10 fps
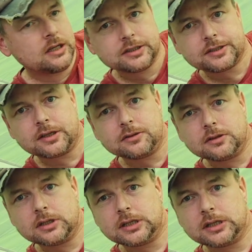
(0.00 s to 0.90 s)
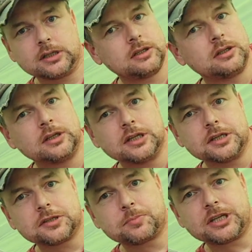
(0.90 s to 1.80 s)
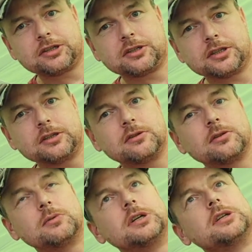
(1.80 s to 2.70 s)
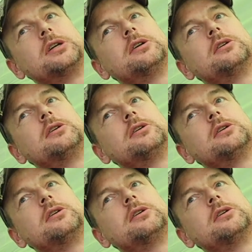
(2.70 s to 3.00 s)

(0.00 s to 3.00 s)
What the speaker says: So spacious is not the word,